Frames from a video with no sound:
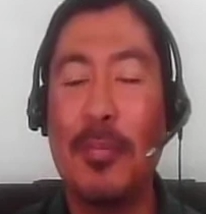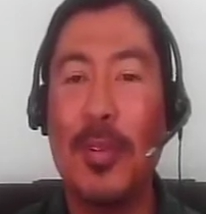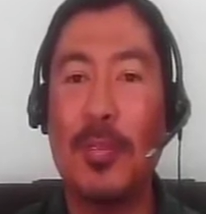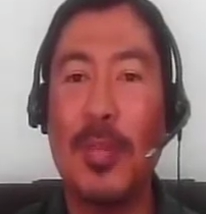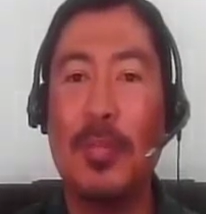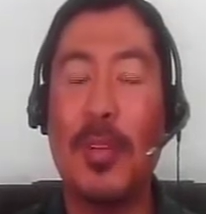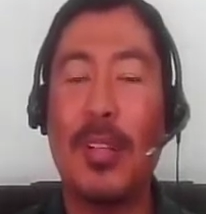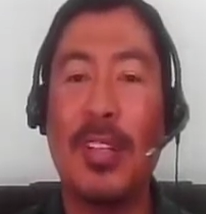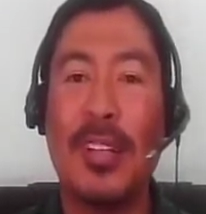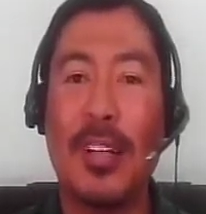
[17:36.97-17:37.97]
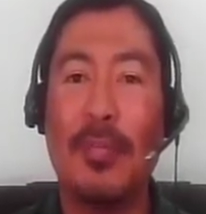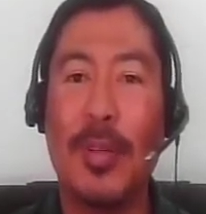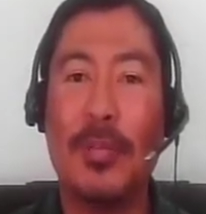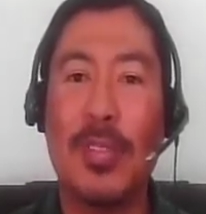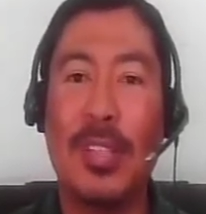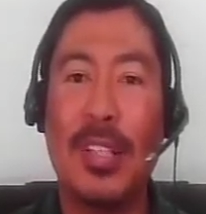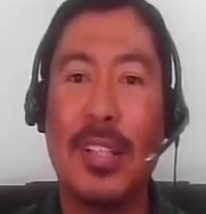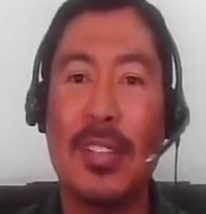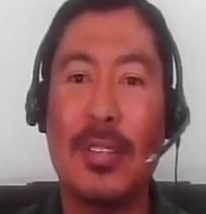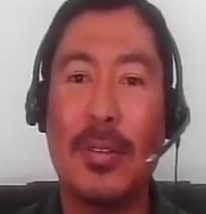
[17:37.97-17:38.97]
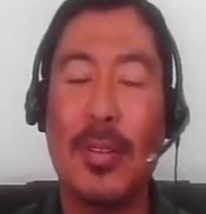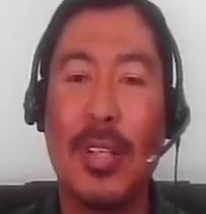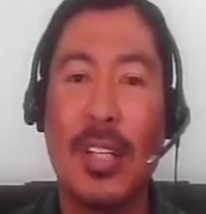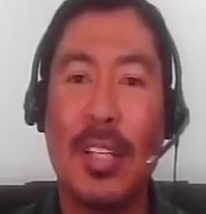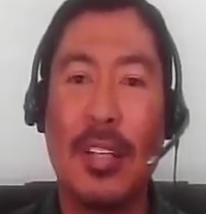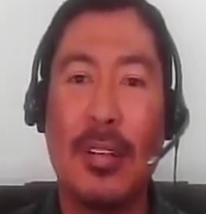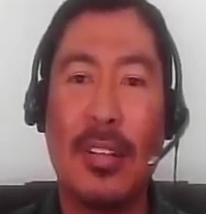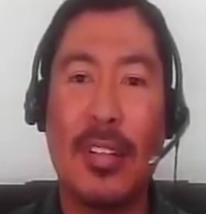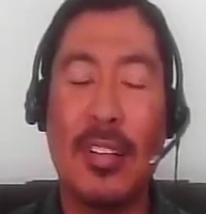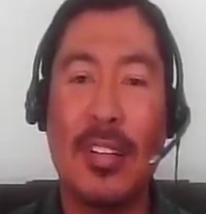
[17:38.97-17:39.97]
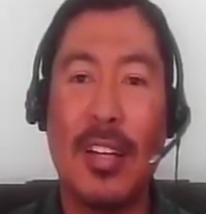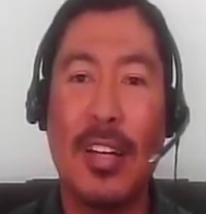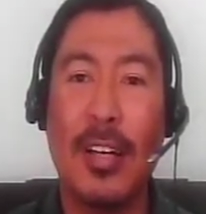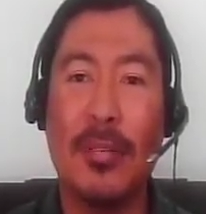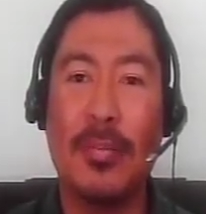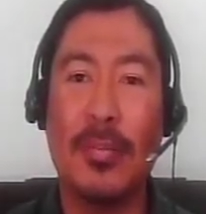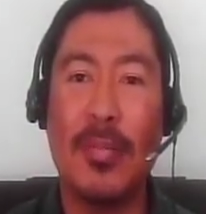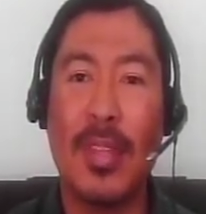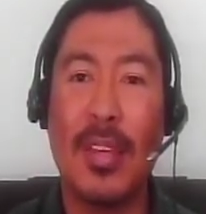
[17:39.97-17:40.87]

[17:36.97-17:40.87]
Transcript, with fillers: most people think that POPs is only um,